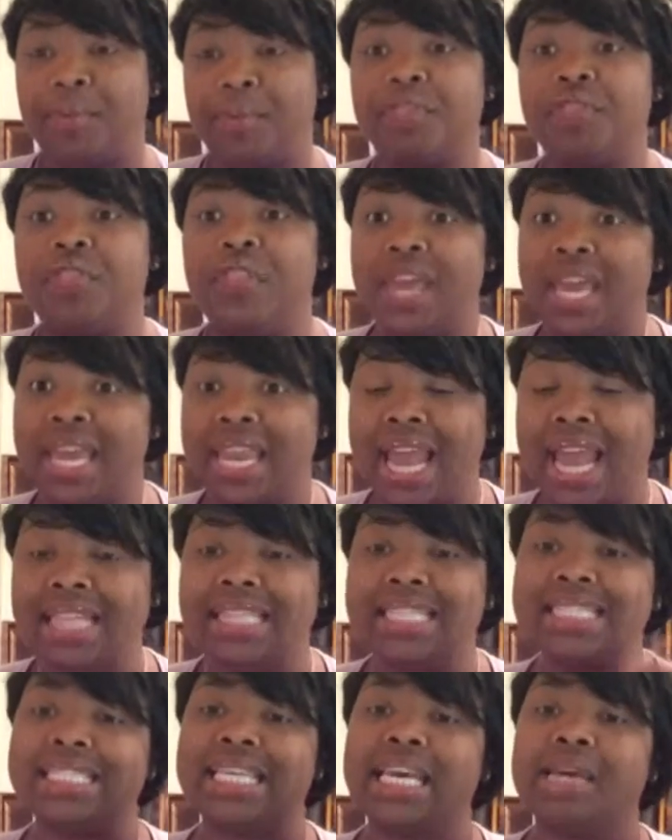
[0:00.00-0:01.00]
But then
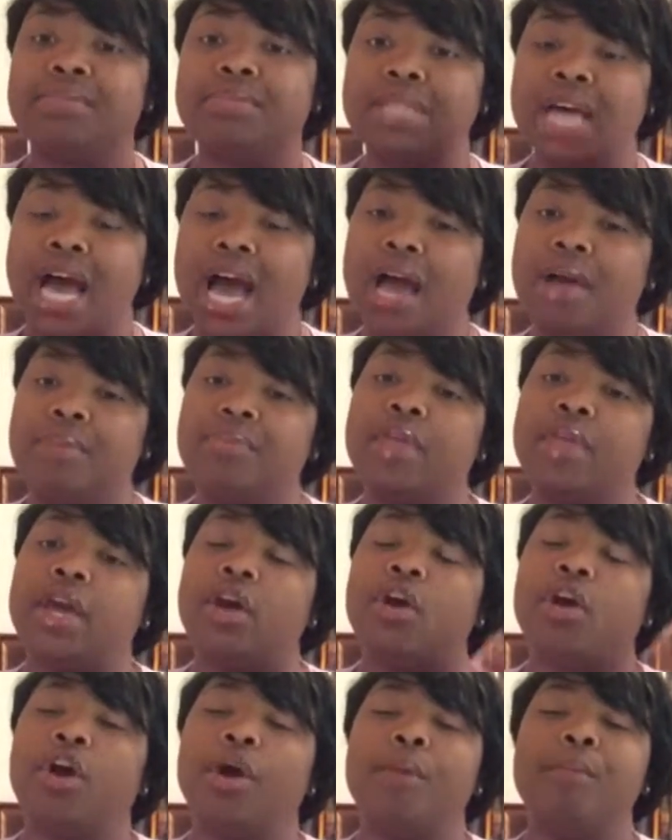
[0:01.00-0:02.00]
at the same time, they
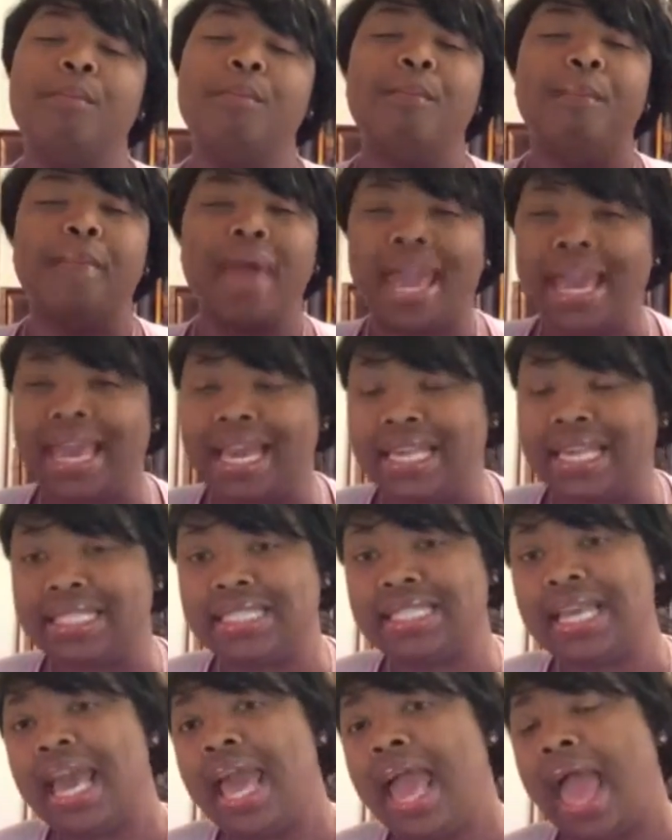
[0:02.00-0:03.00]
are amazed